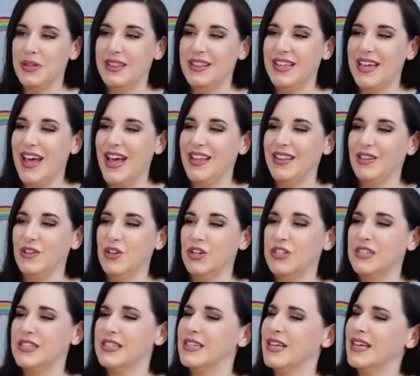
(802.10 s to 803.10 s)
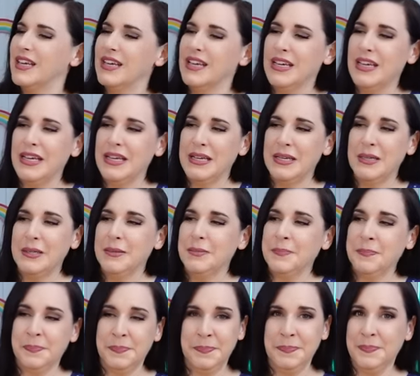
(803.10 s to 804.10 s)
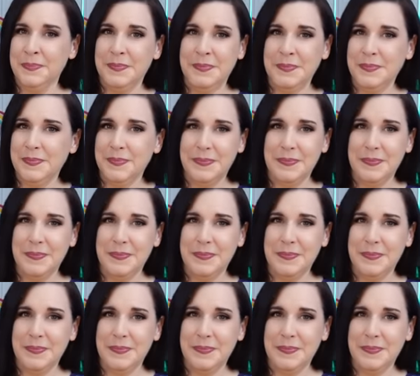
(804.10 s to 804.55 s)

but that looks... Hmm.